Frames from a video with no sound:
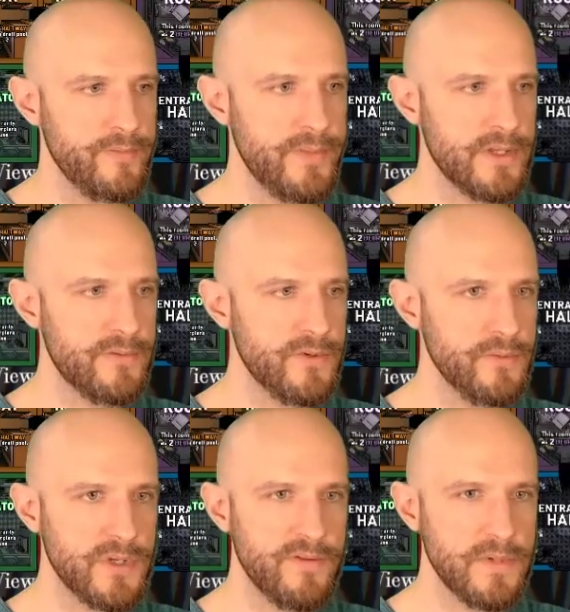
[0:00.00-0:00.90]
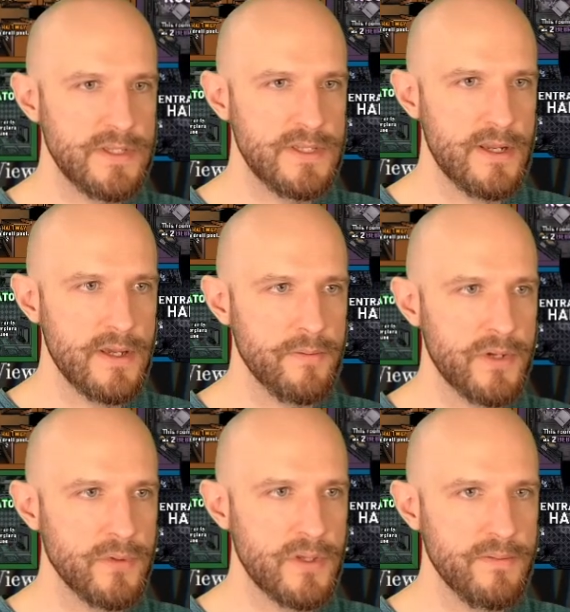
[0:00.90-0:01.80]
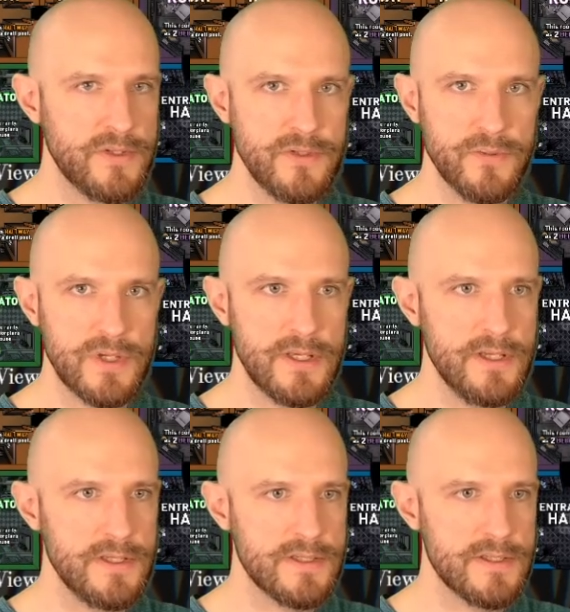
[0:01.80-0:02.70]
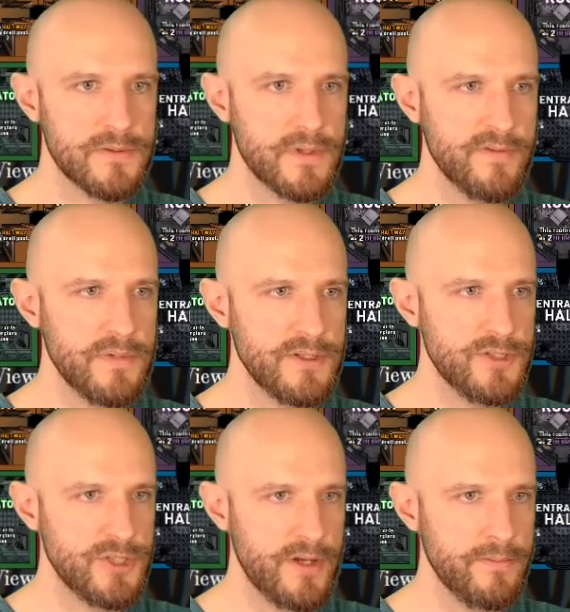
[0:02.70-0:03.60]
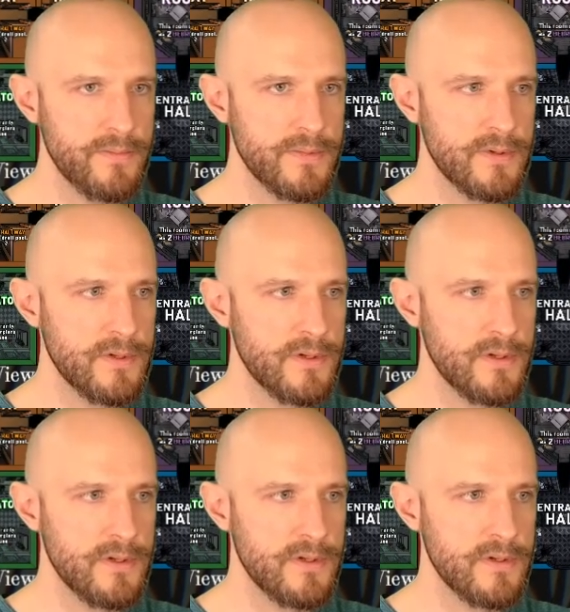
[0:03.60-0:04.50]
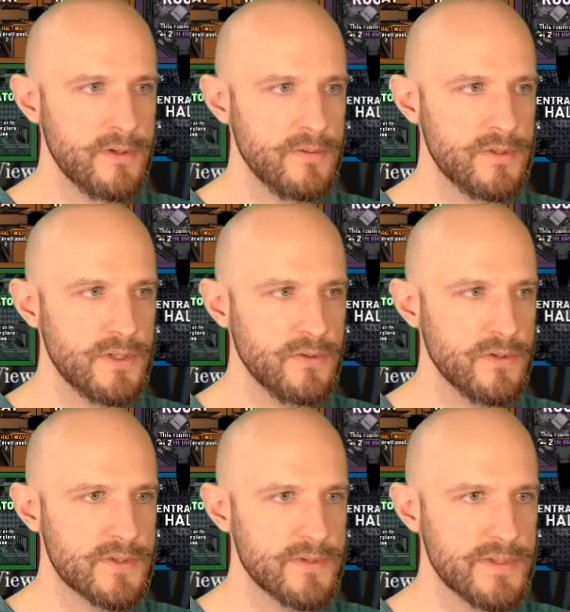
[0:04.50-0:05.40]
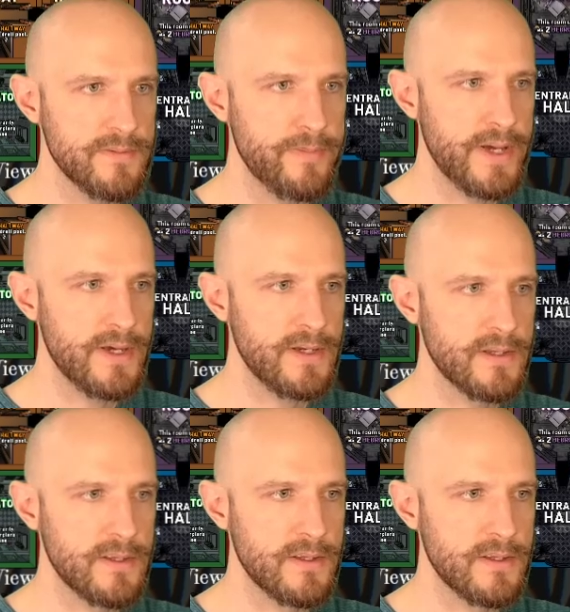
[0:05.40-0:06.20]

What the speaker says: Billiard room would give me a dead end, but it would give me 2 more keys. This would give me a gem, which also isn't bad.